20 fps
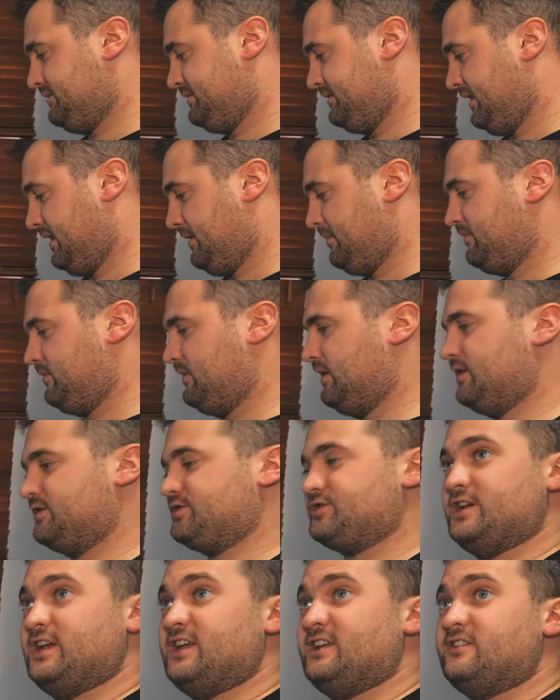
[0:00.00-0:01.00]
Yep, there
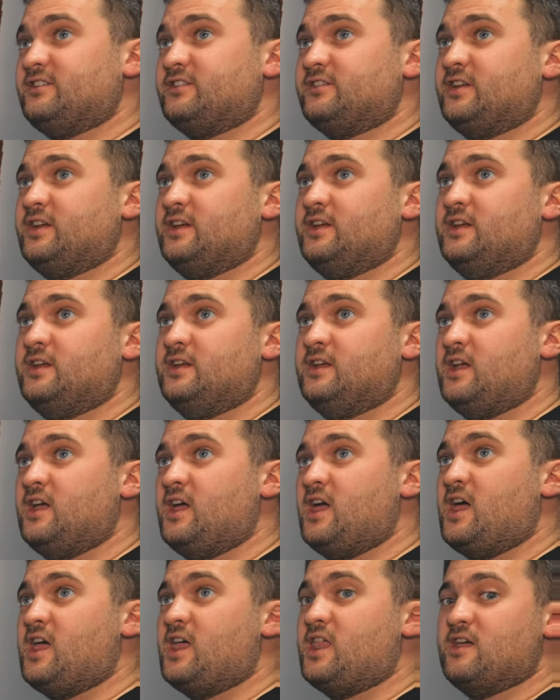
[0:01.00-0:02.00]
she is.
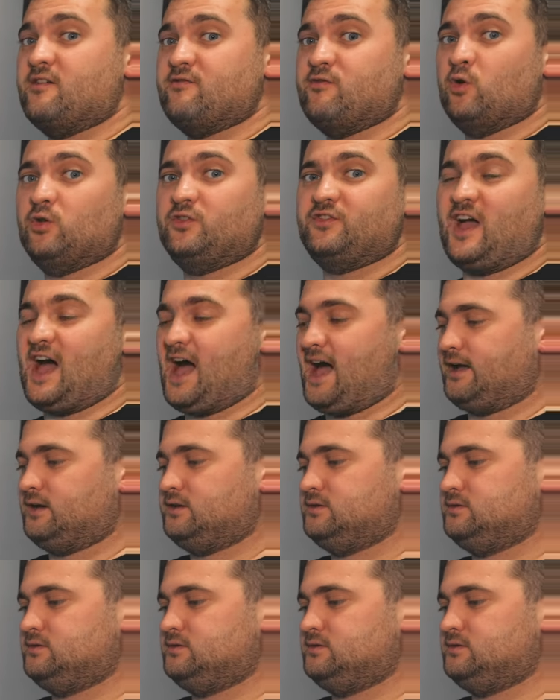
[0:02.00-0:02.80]
The Volta.